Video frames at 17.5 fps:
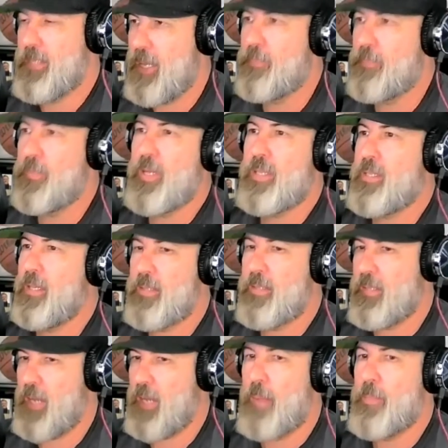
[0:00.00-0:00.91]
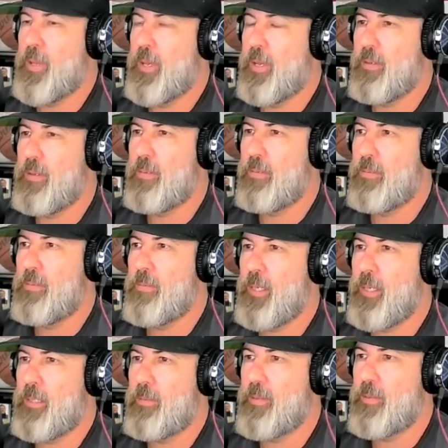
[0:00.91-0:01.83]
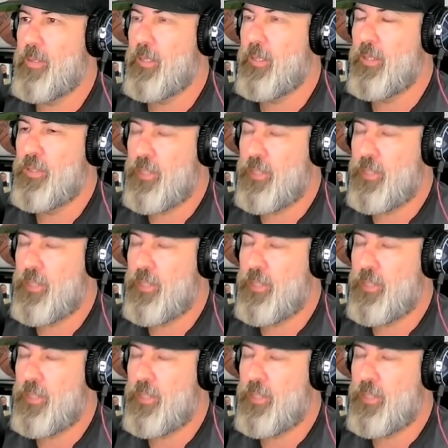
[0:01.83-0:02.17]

10 minutes in says, I'm in, right? Your